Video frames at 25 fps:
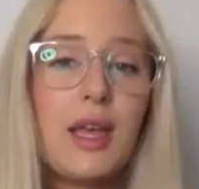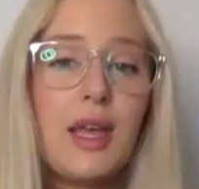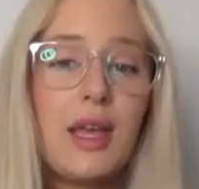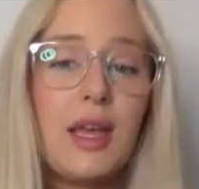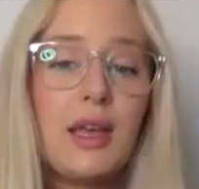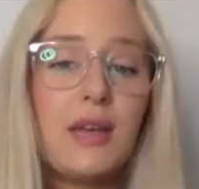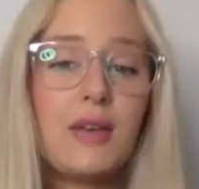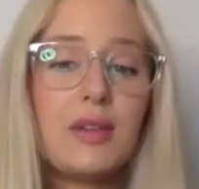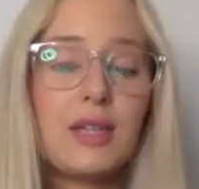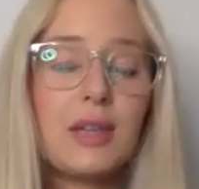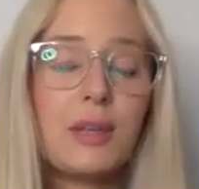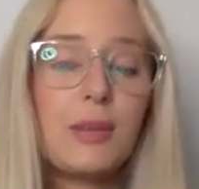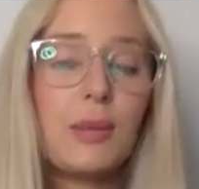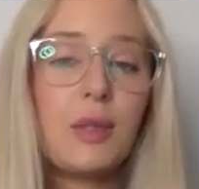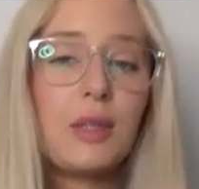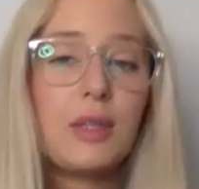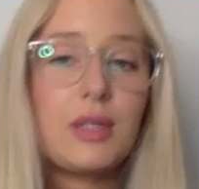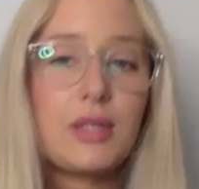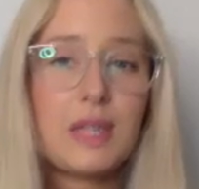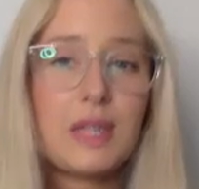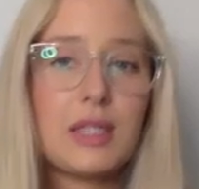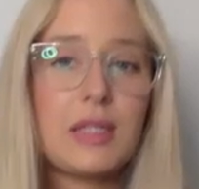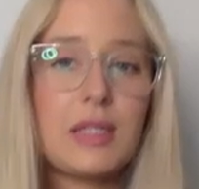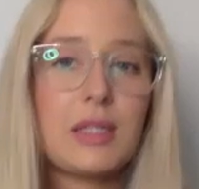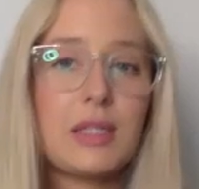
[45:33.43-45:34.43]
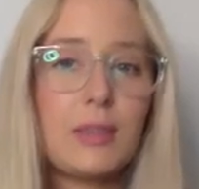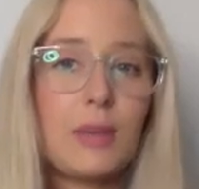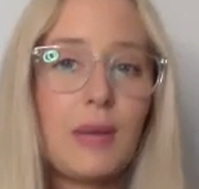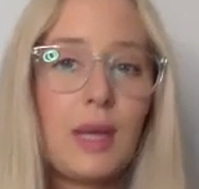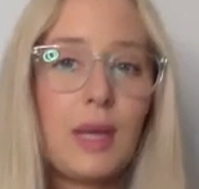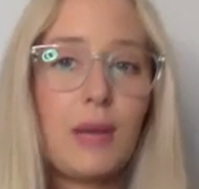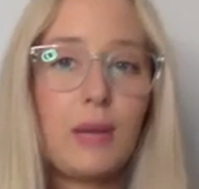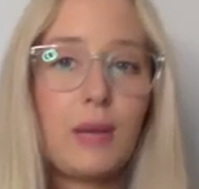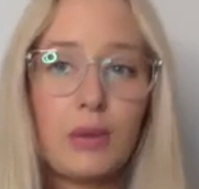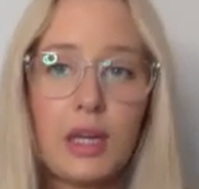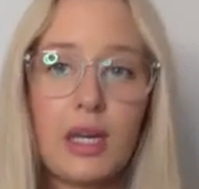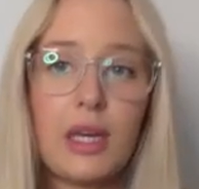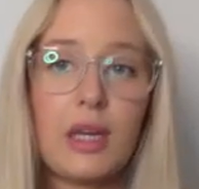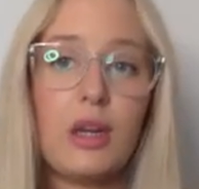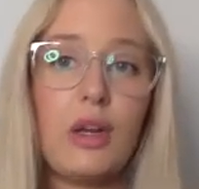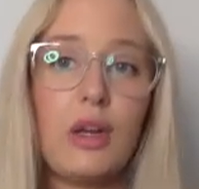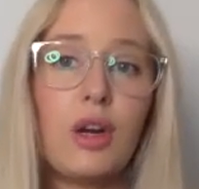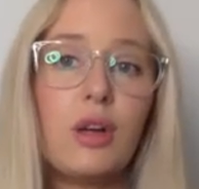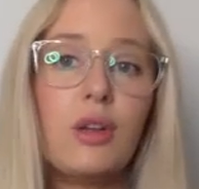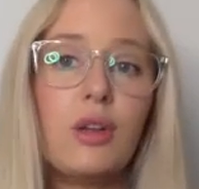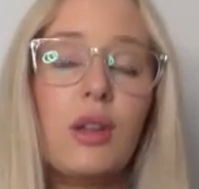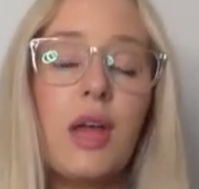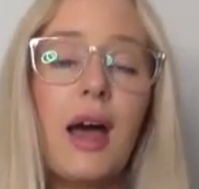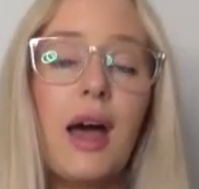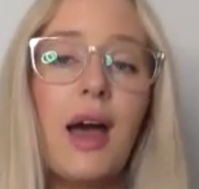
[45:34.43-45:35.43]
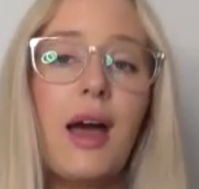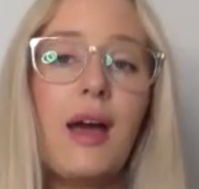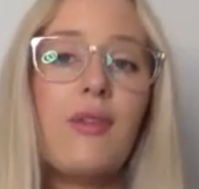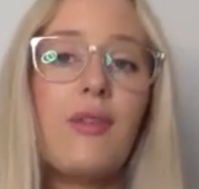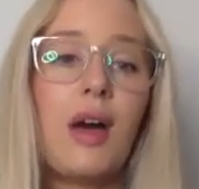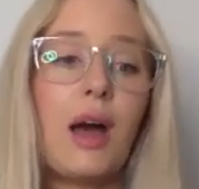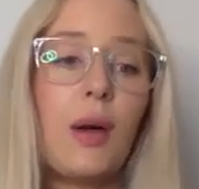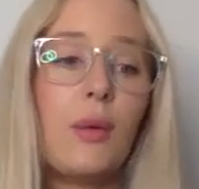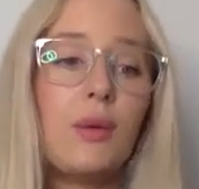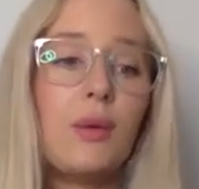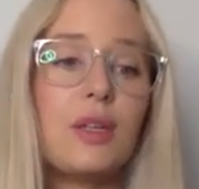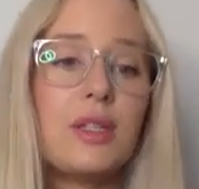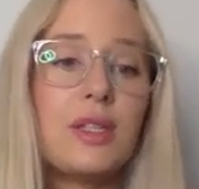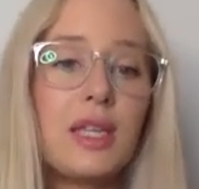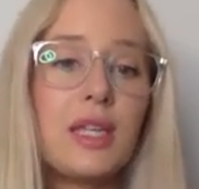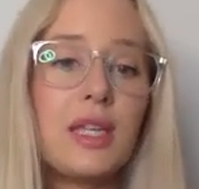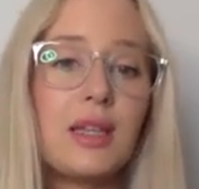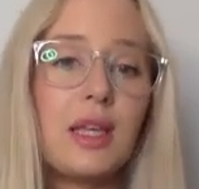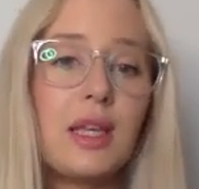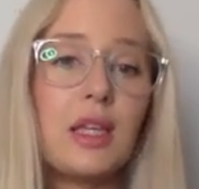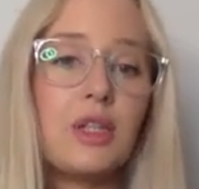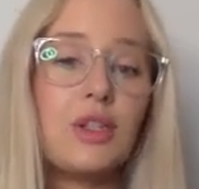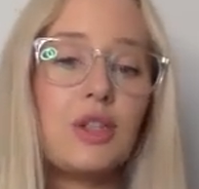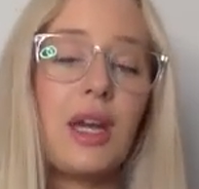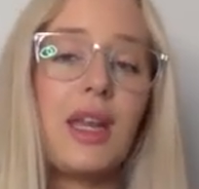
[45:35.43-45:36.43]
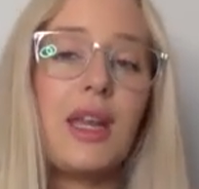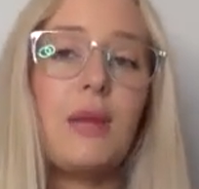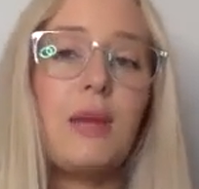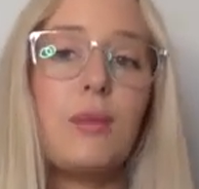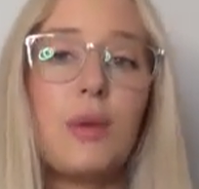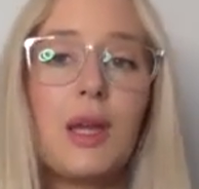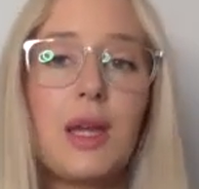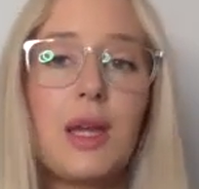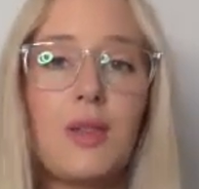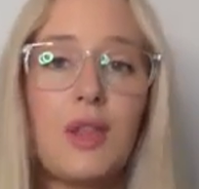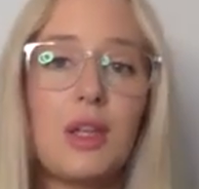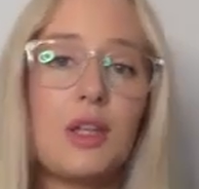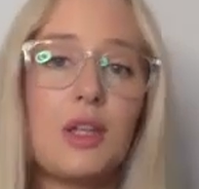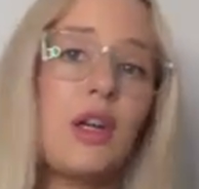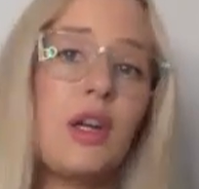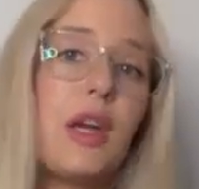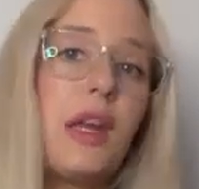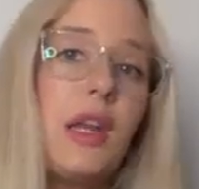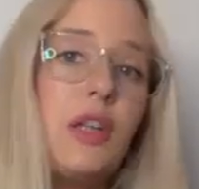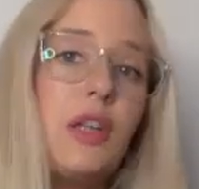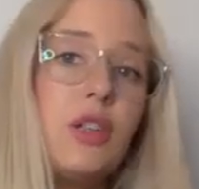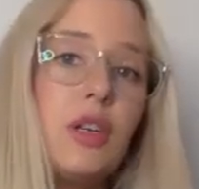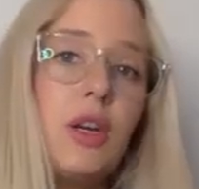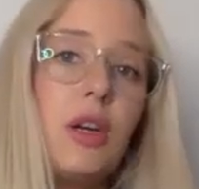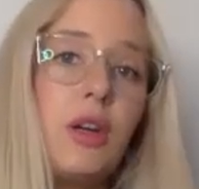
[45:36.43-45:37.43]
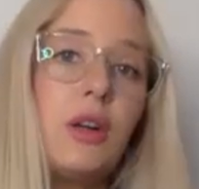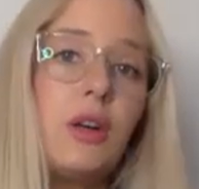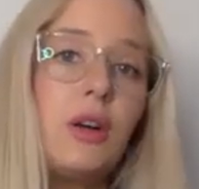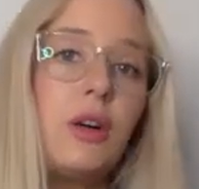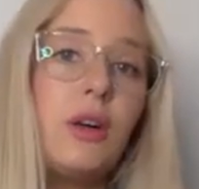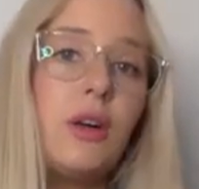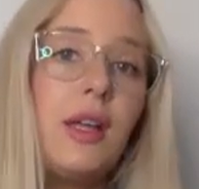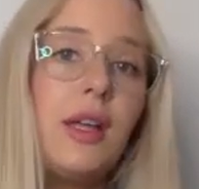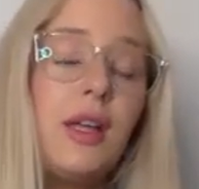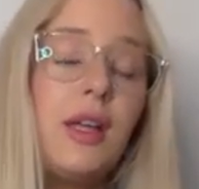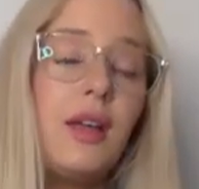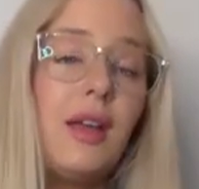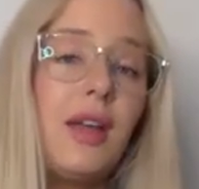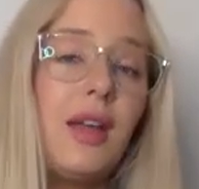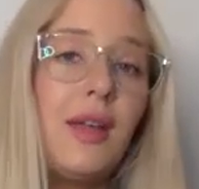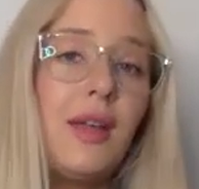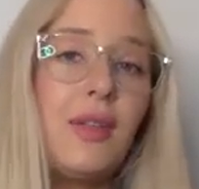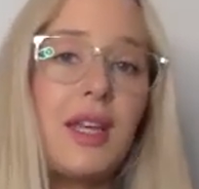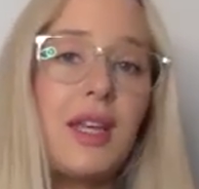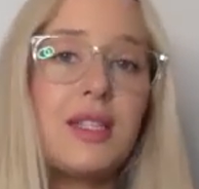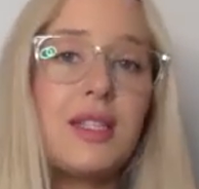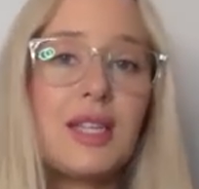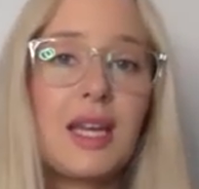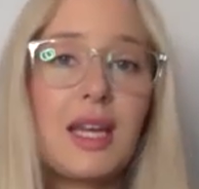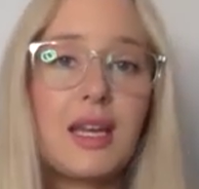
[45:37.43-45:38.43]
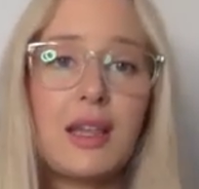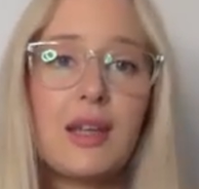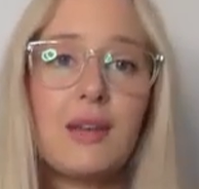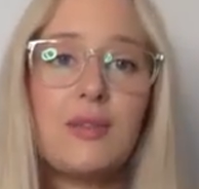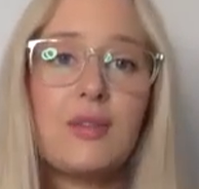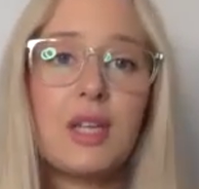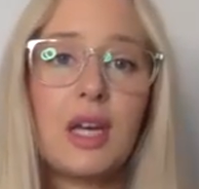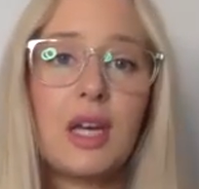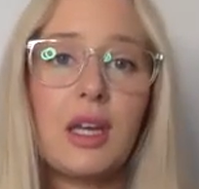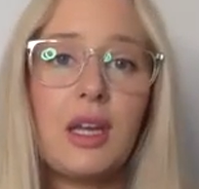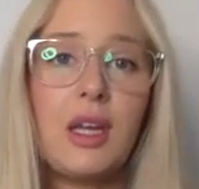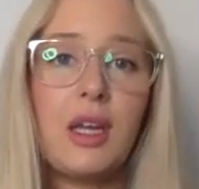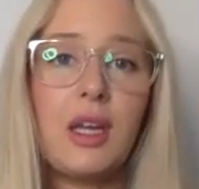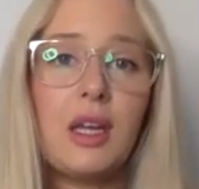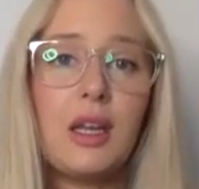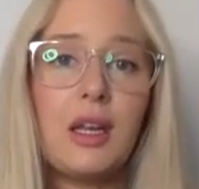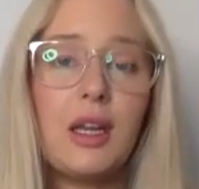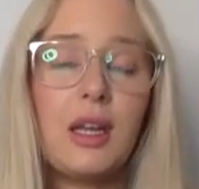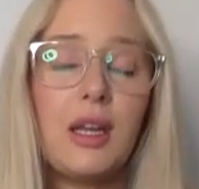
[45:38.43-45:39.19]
If someone says to me, I'm ready to go live, I want to see their trading plan, their trading journal. If they say they've done it,